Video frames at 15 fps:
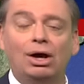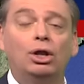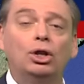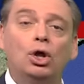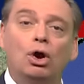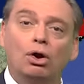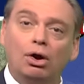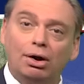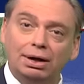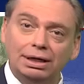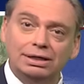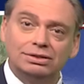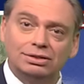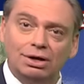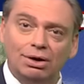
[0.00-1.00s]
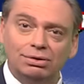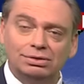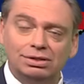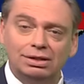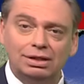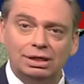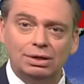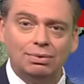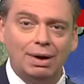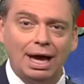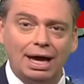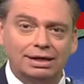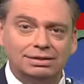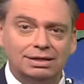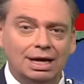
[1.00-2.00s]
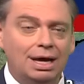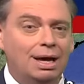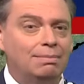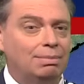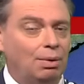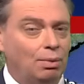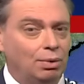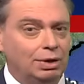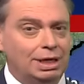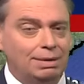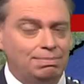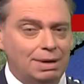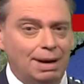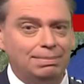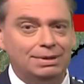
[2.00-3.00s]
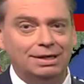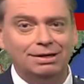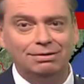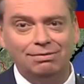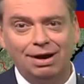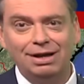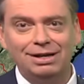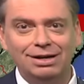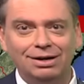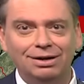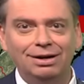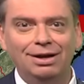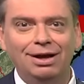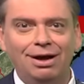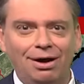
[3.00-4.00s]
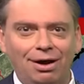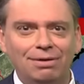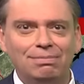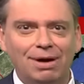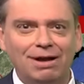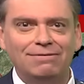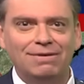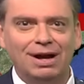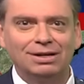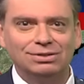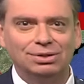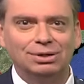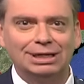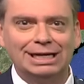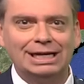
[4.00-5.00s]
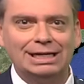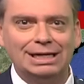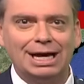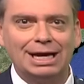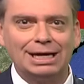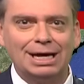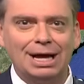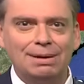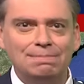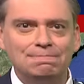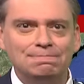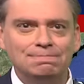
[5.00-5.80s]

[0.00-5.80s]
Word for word: along our East Coast of the U.S., but we'll keep you updated right here on MyFoxHurricane.com.